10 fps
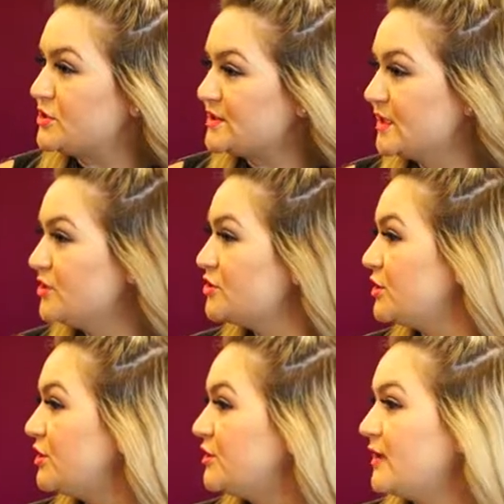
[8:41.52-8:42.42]
I'm just gonna
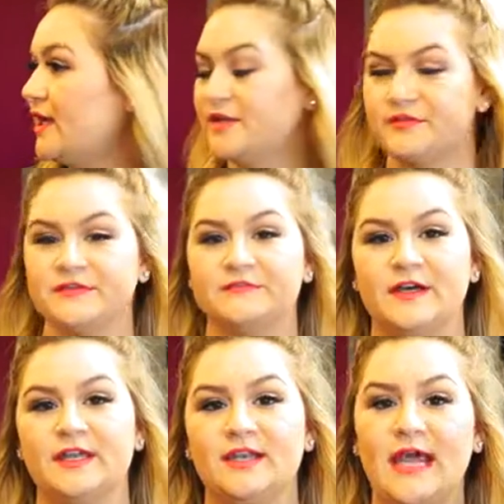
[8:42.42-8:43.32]
show you kind of a
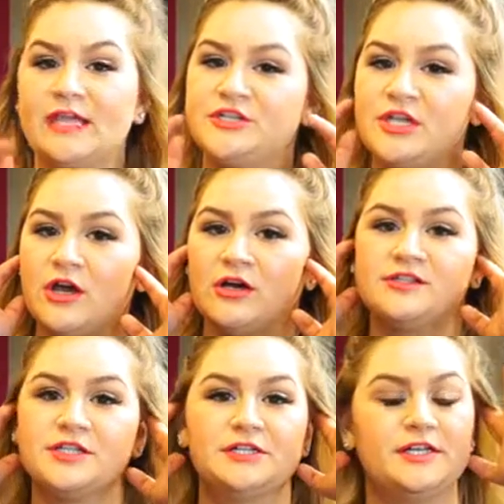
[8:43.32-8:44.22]
fun, edgy
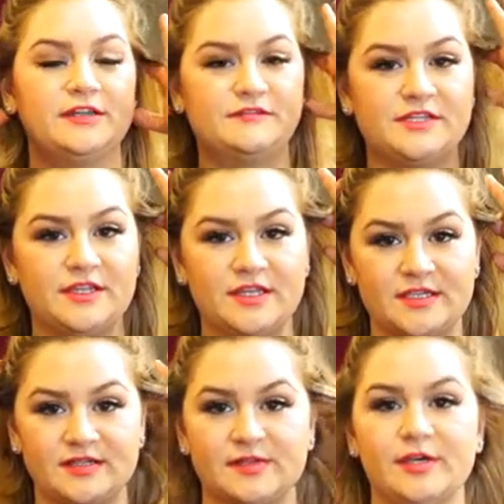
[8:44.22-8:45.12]
alternative to
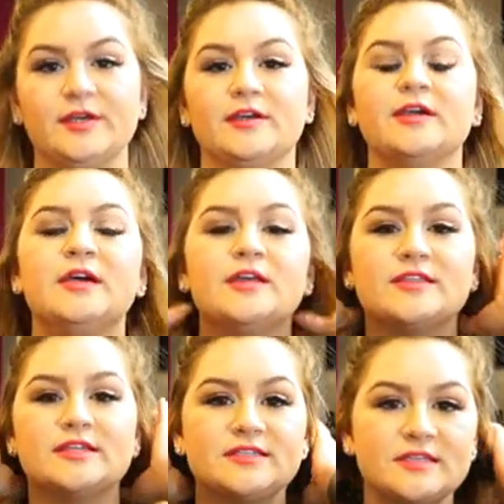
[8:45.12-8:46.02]
this look.
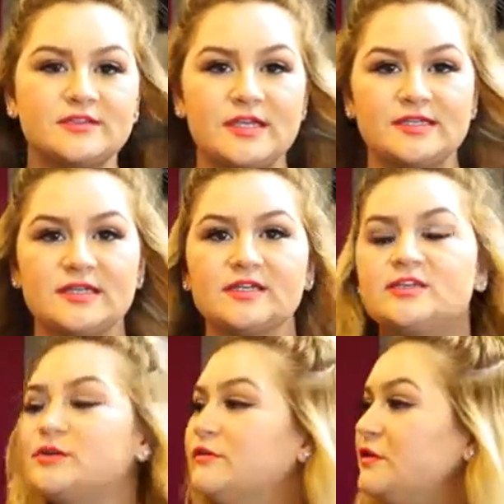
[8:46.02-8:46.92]
This is easy
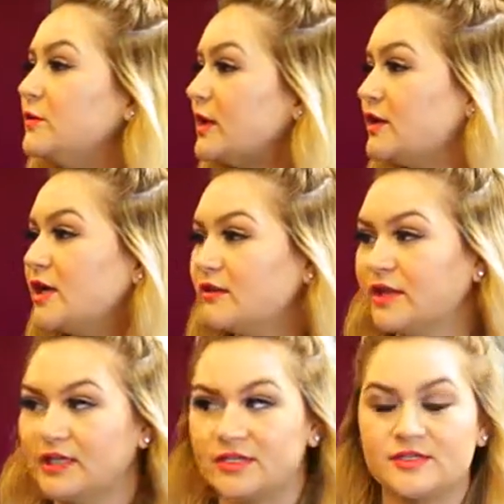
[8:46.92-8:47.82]
to do if you wear your
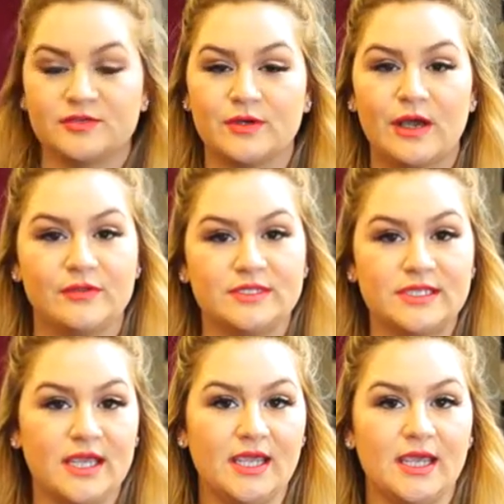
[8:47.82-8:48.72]
hair like this throughout
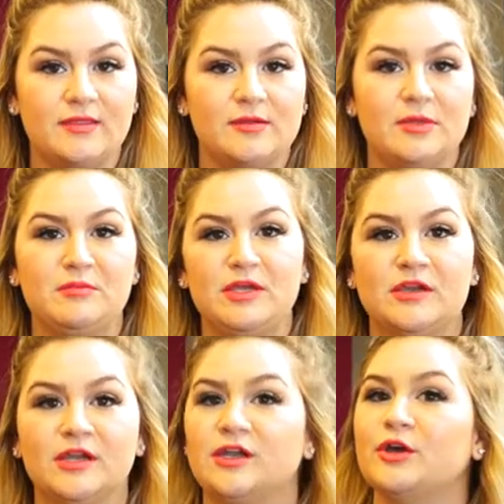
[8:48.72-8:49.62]
the day and then
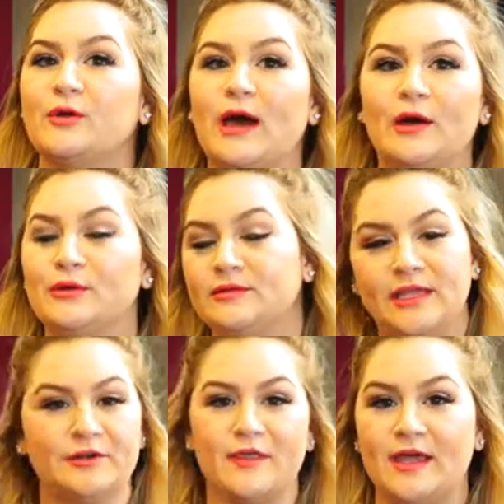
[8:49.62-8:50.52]
maybe you're gonna go
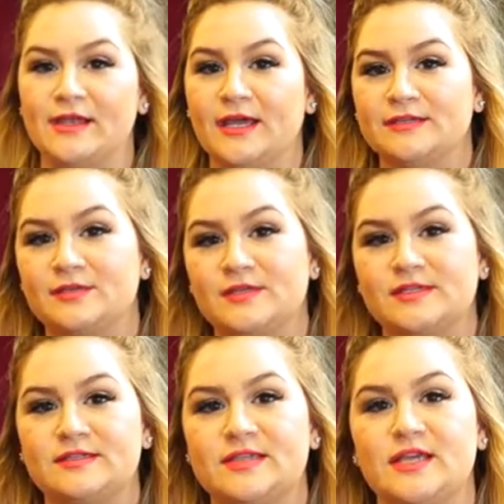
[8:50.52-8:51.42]
out later that night, so
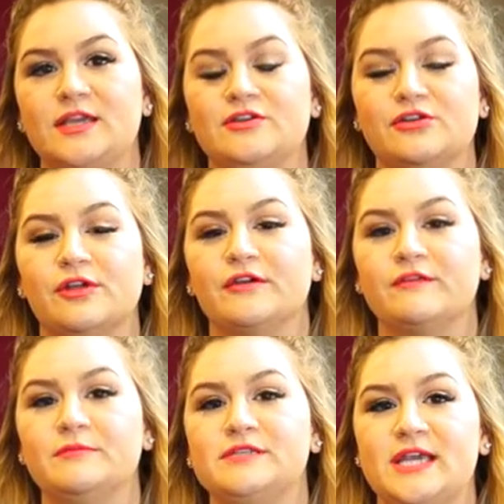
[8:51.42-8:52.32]
this is taking your
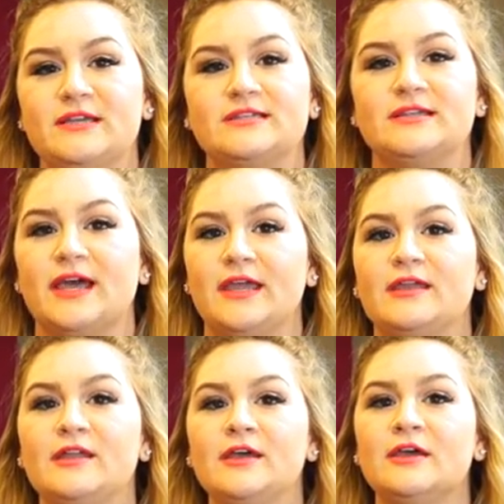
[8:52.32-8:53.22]
look from day to
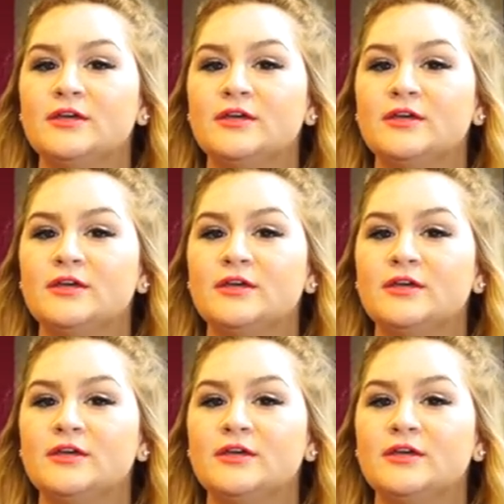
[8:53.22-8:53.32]
night.